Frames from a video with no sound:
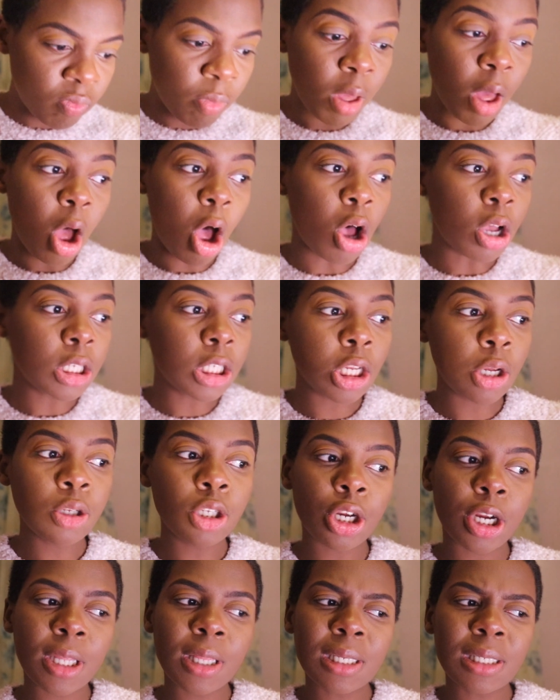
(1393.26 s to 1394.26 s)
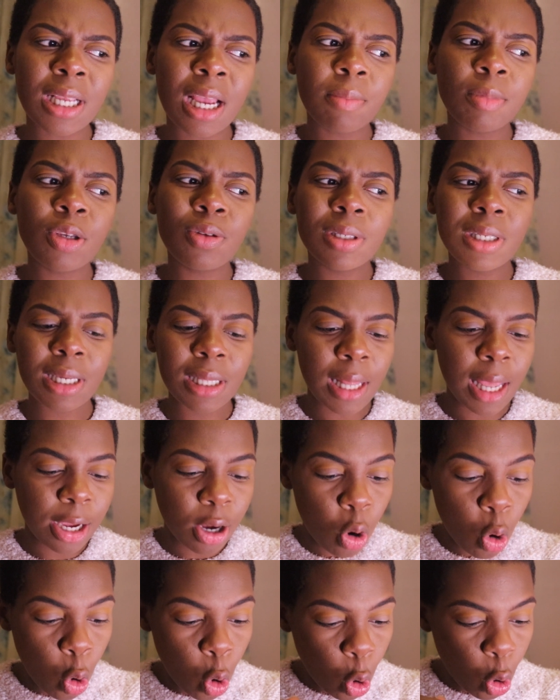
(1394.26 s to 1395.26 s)
But also during this time, you see like
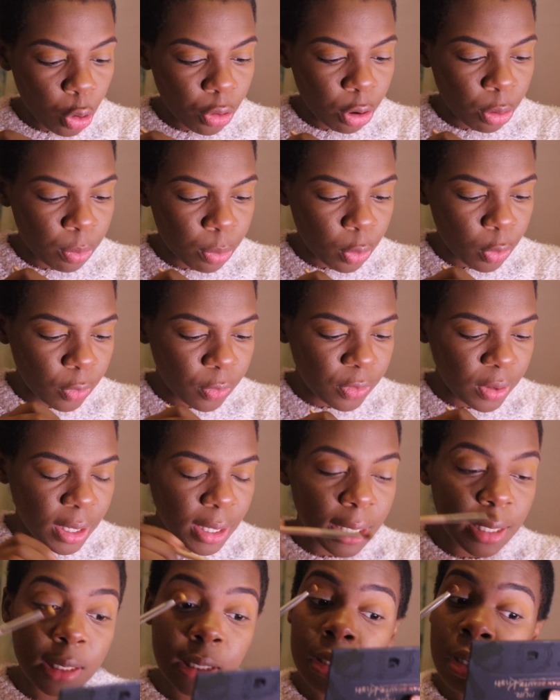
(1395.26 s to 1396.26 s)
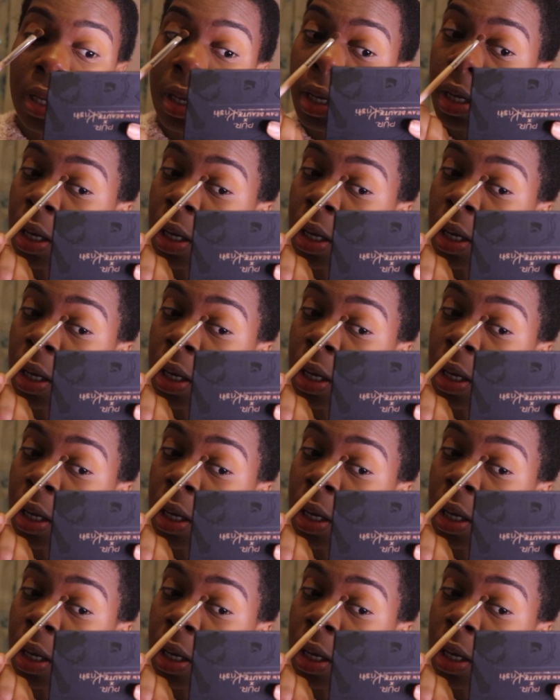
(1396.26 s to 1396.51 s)
horror movies